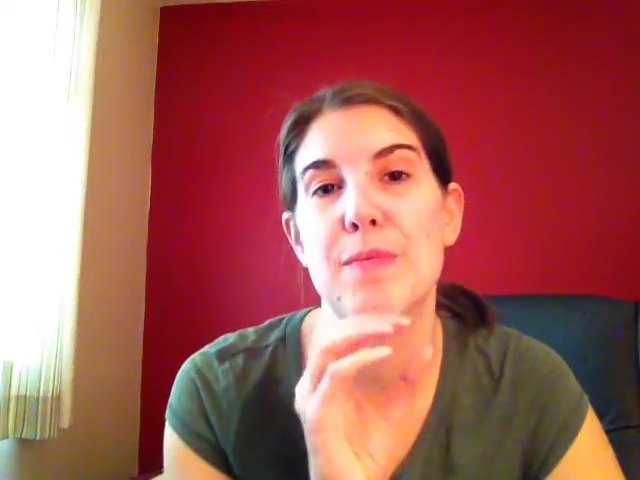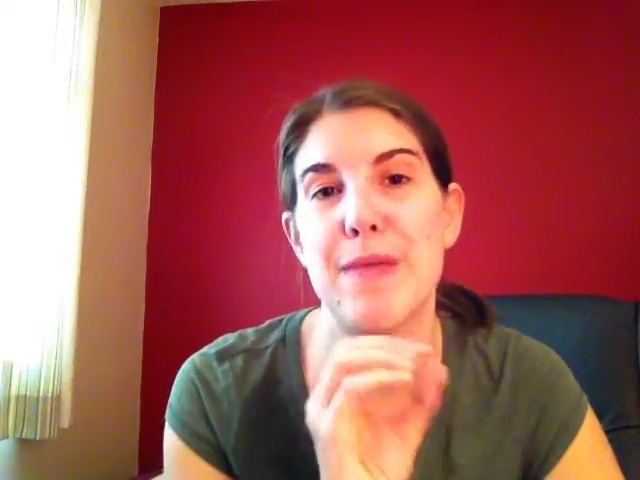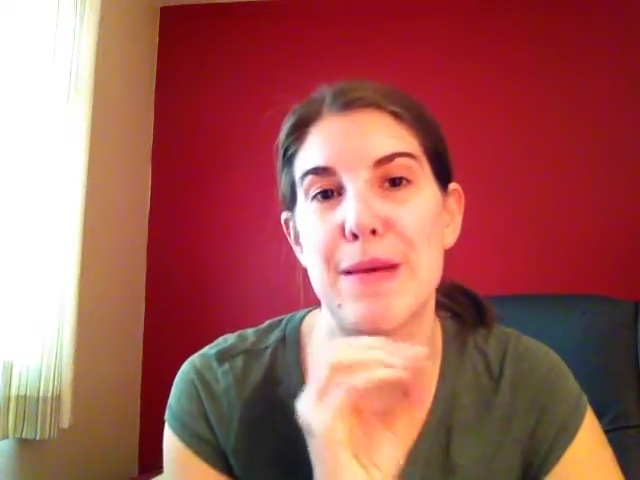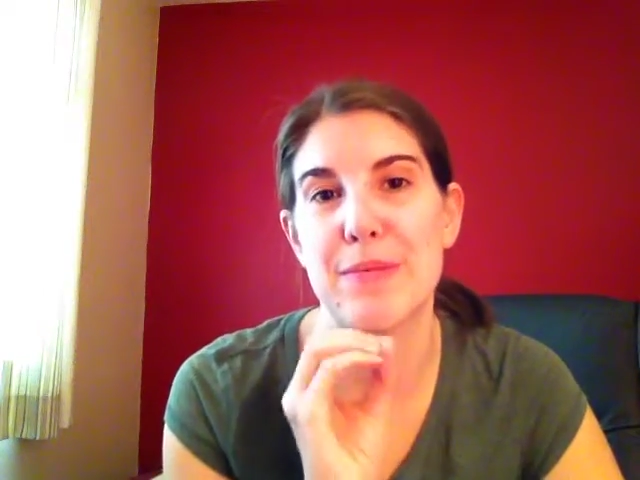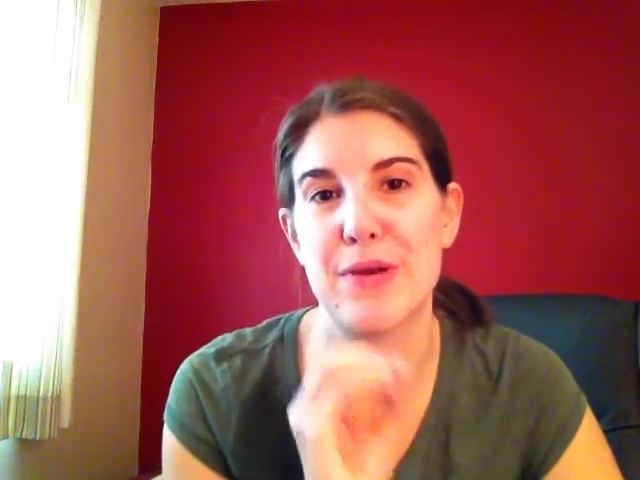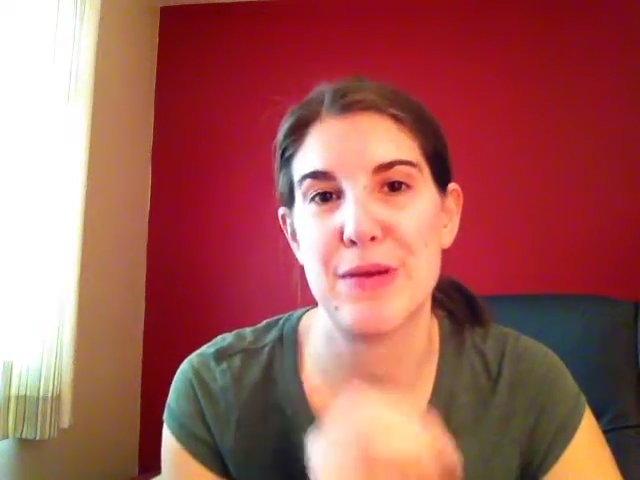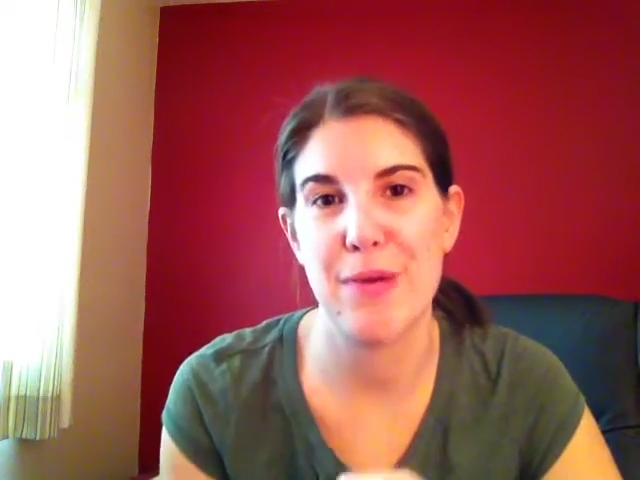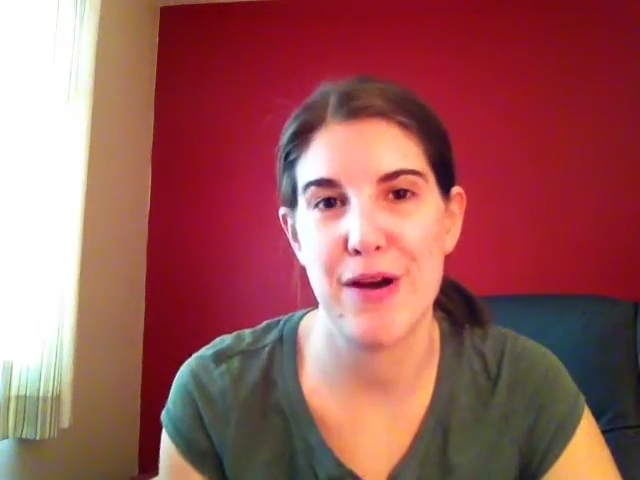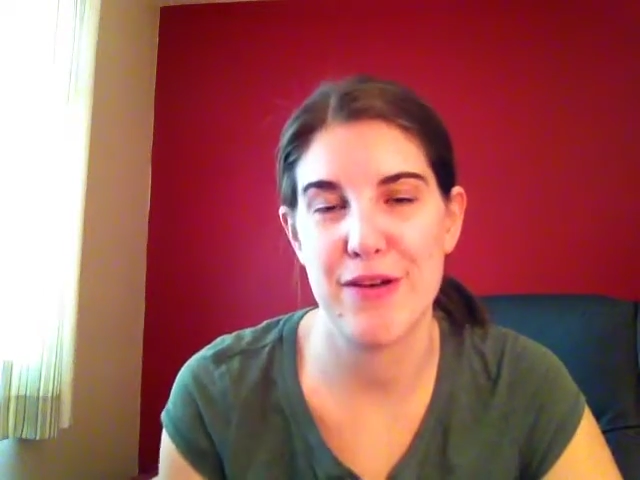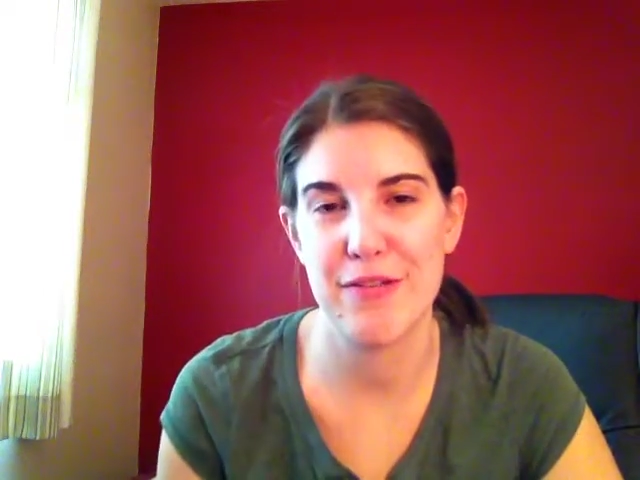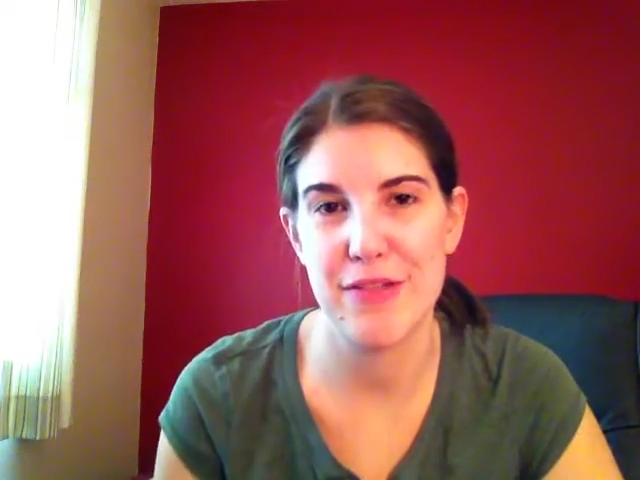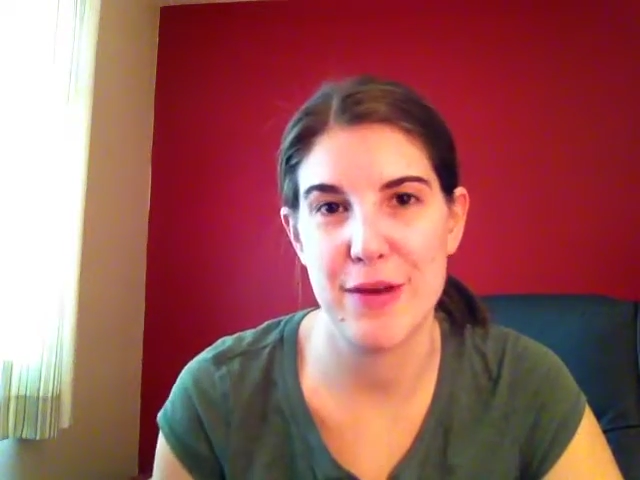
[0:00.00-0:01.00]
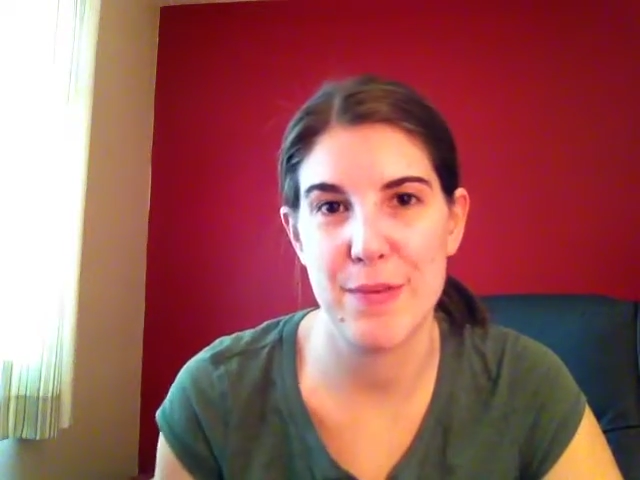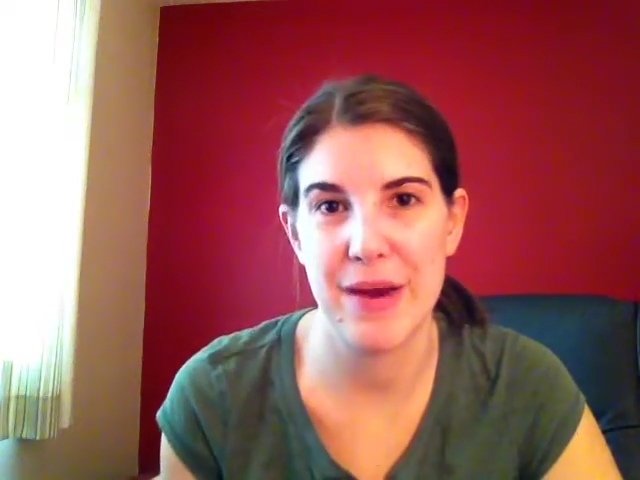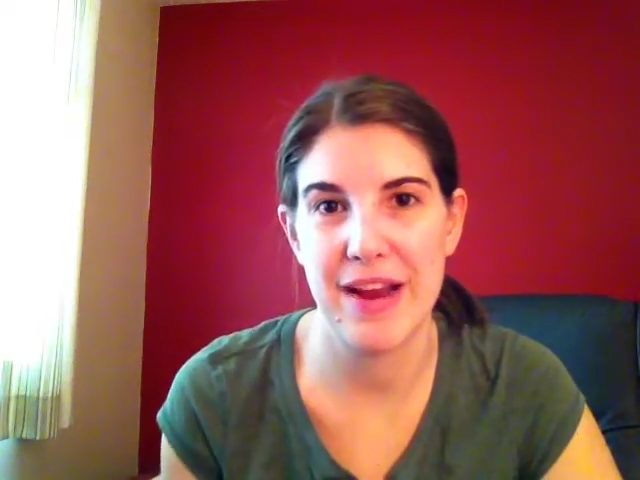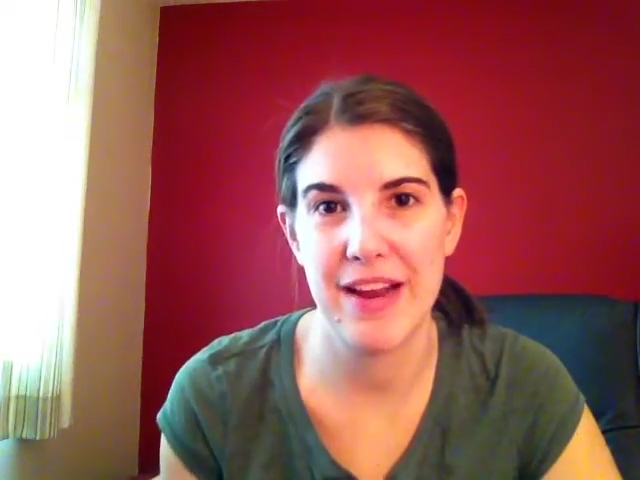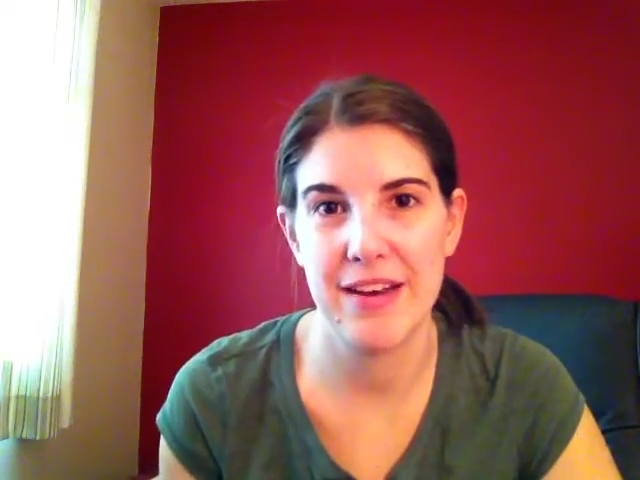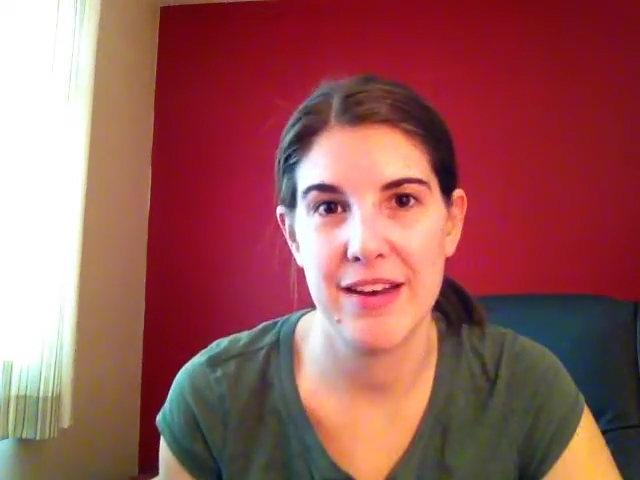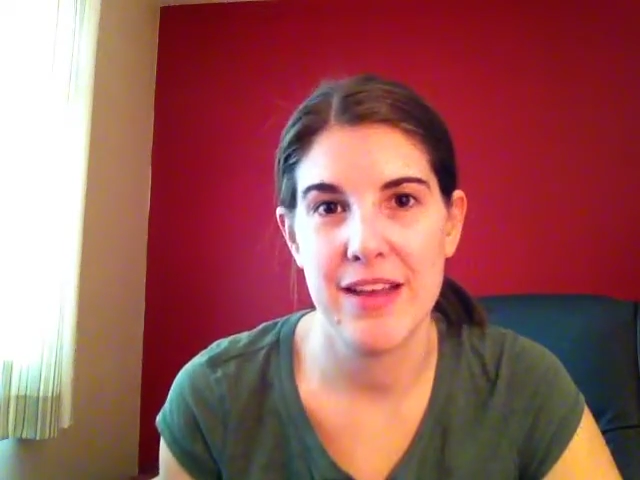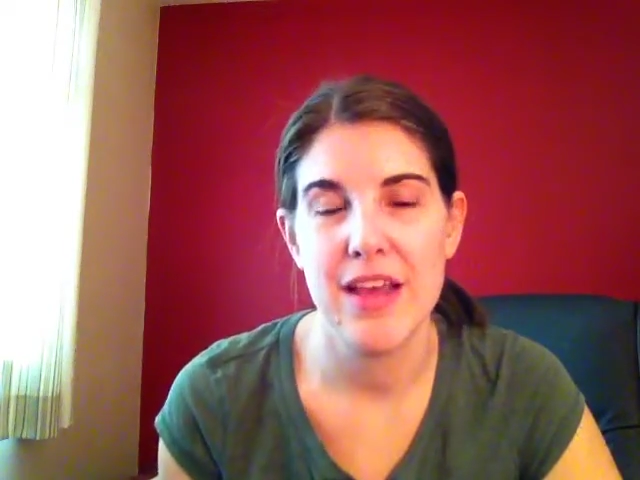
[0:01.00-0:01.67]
memory part of their brain.